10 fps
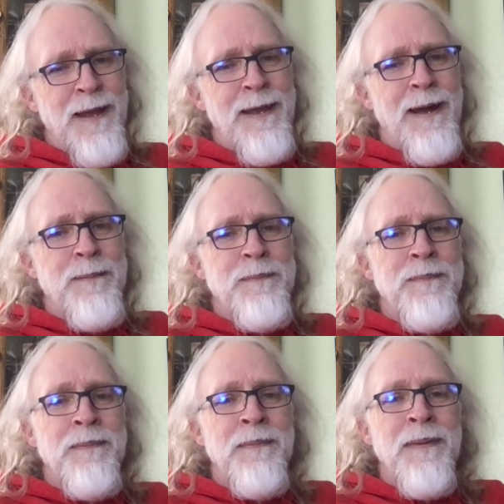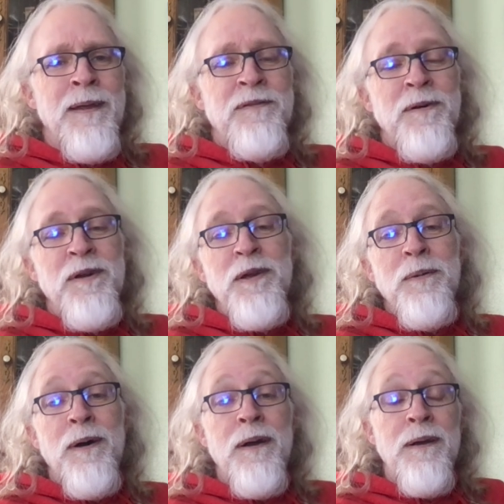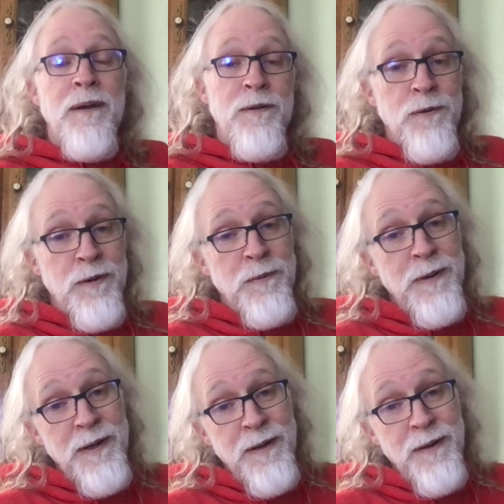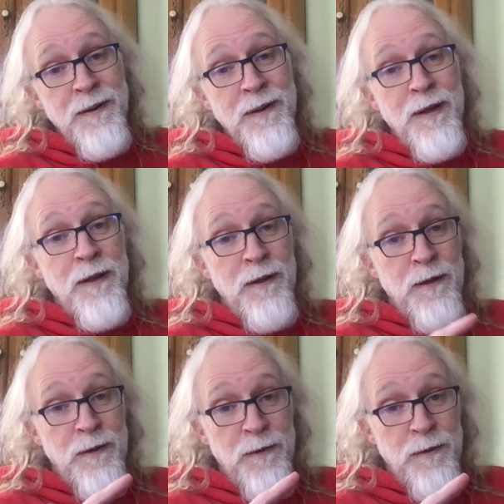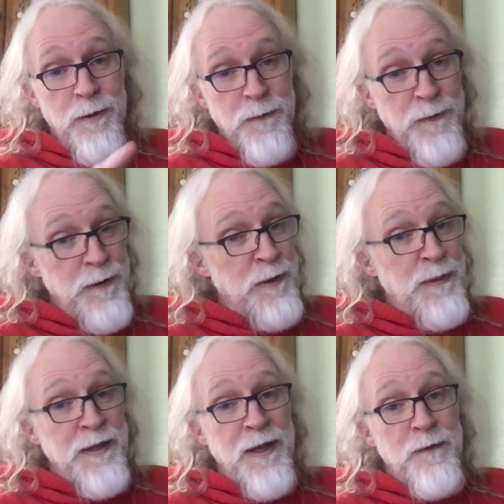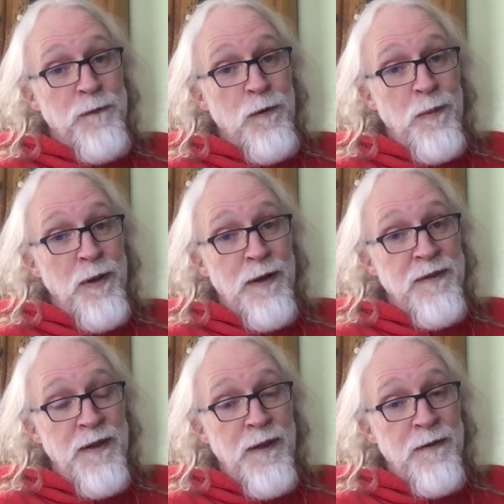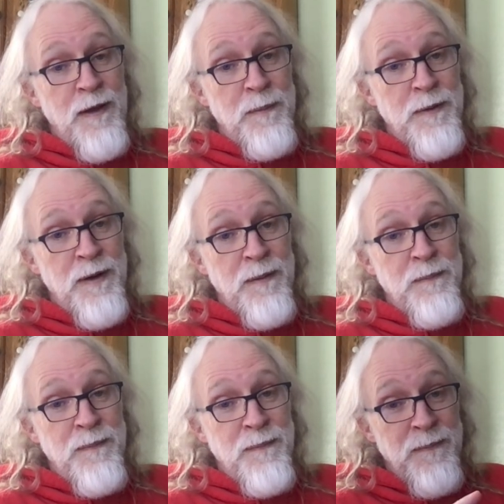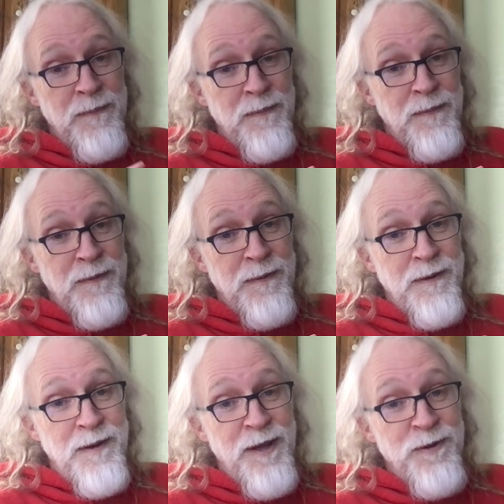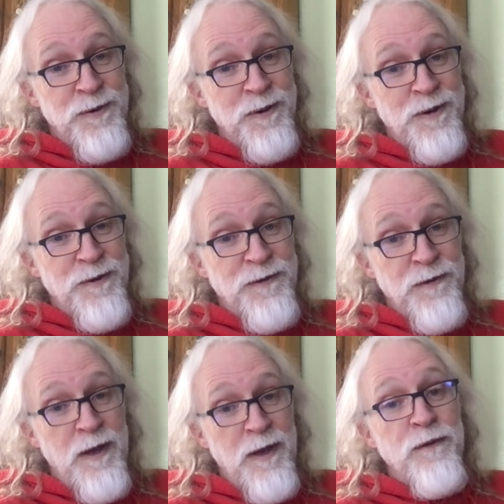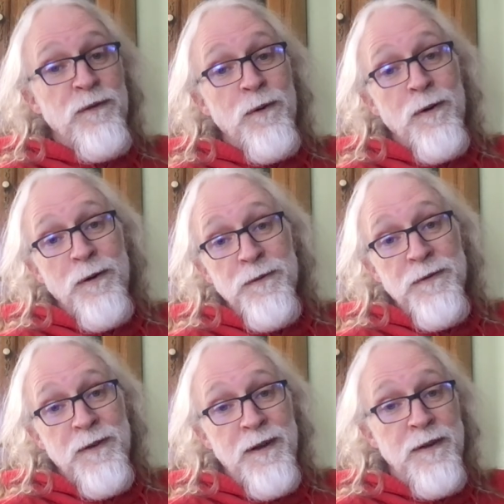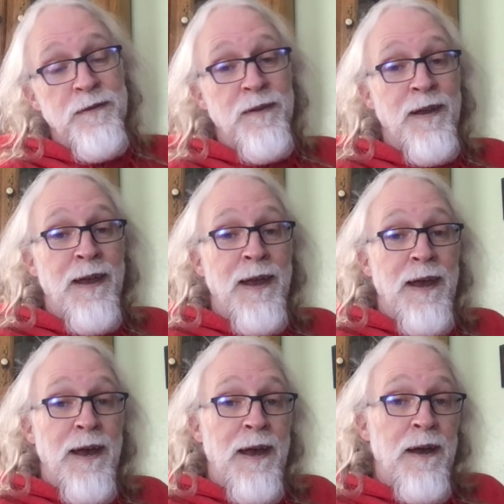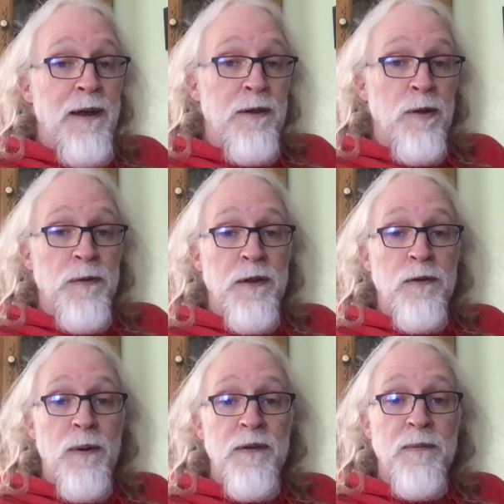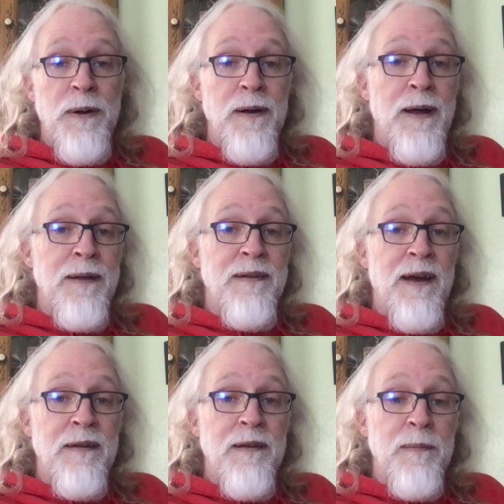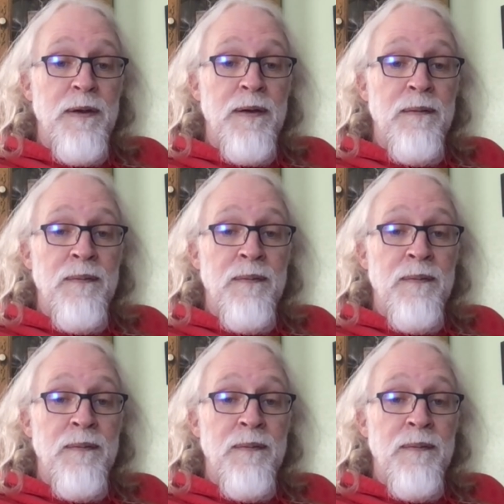yeah. So anyway, enjoy your reading. Don't forget about that formal essay that's coming up. Enjoy your historical studies. And don't think twice about contacting me